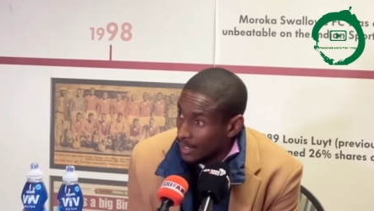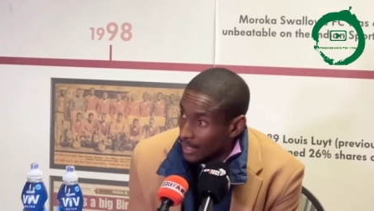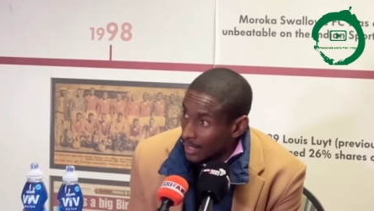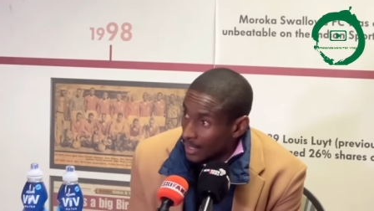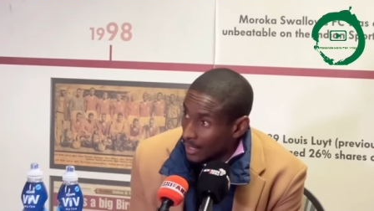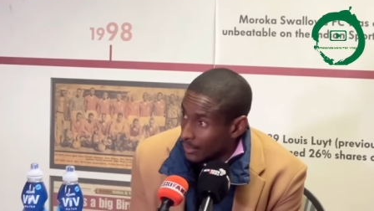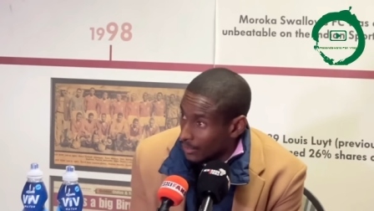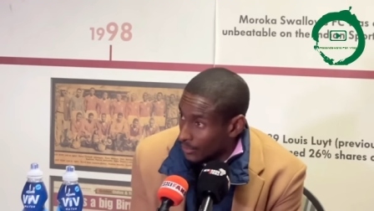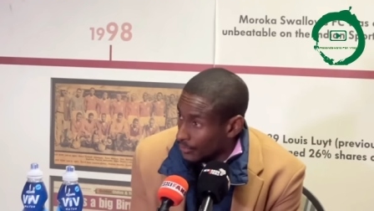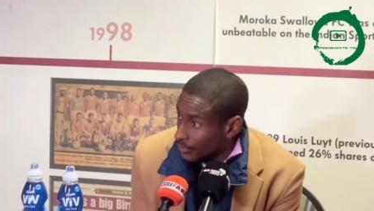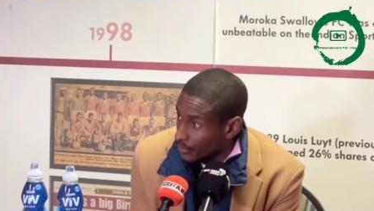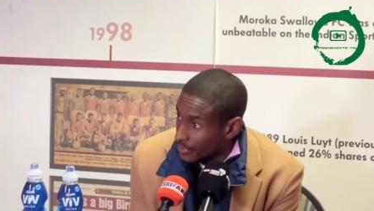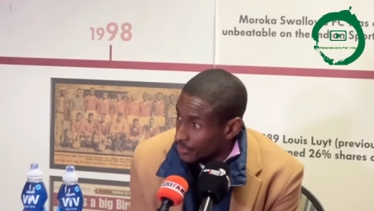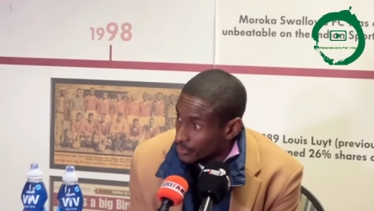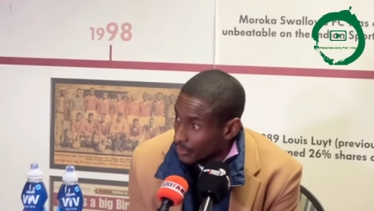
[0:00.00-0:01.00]
Uh, no
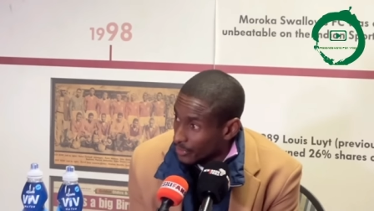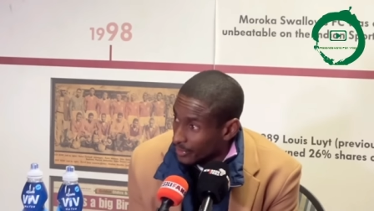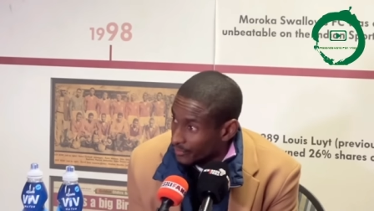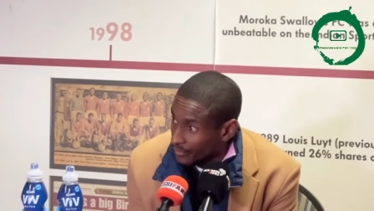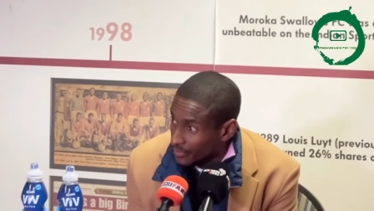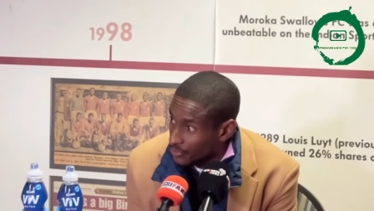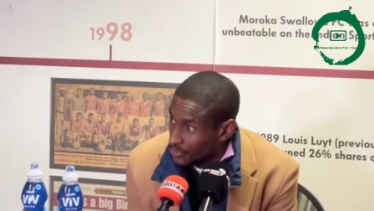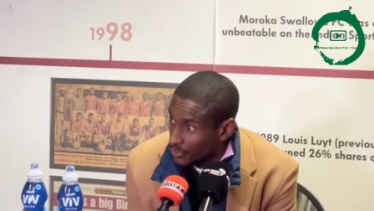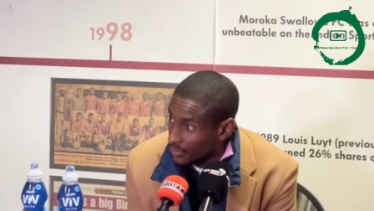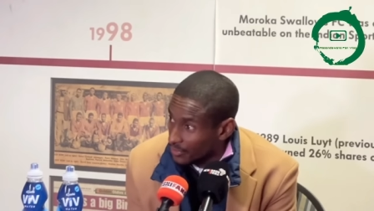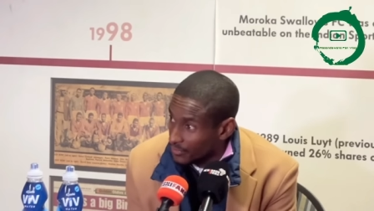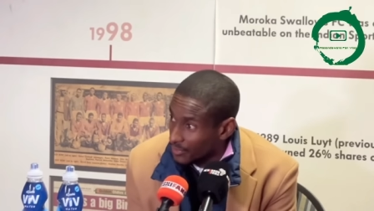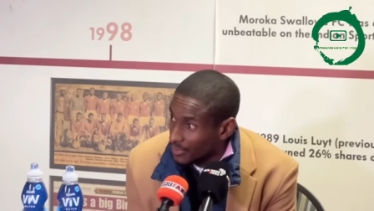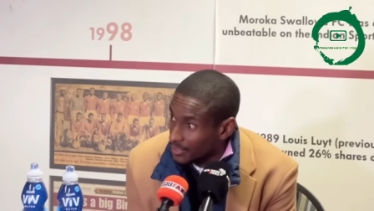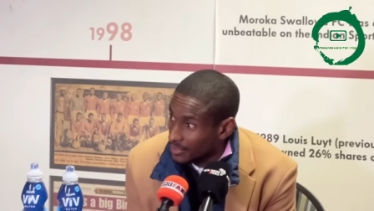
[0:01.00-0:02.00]
one's gonna feel sorry
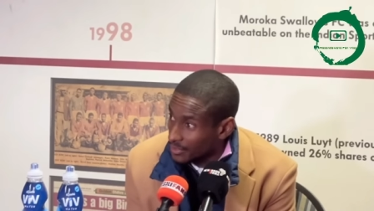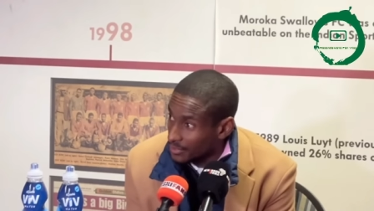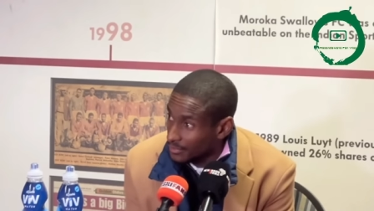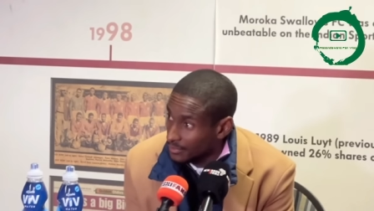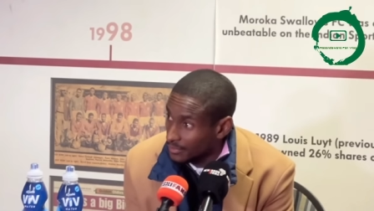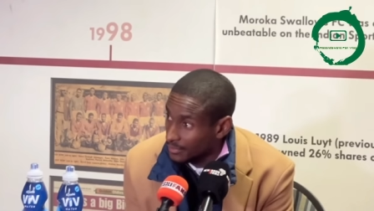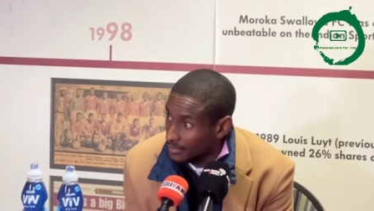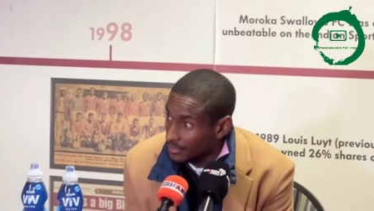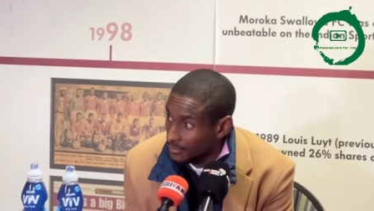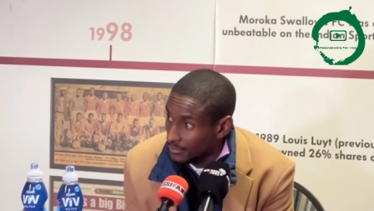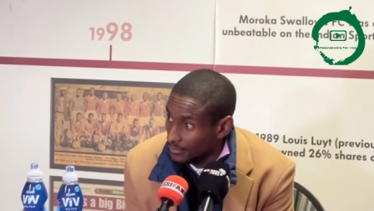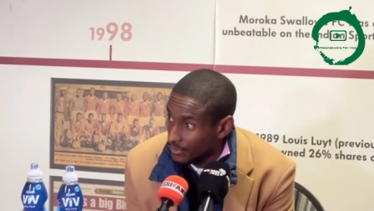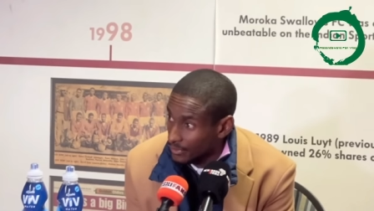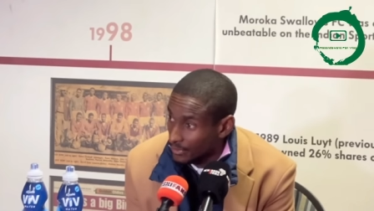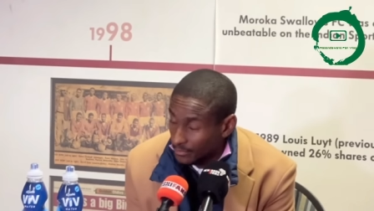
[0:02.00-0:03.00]
for us,
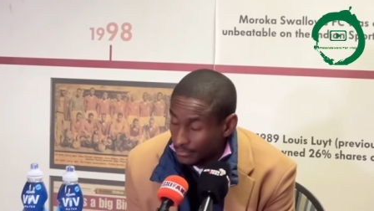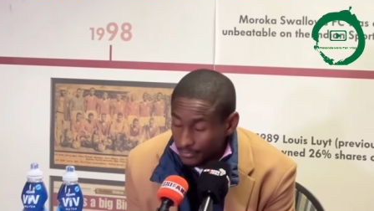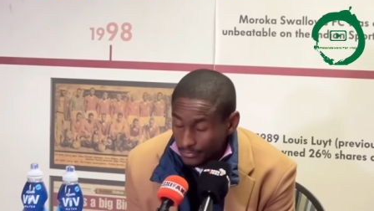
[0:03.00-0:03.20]
you know.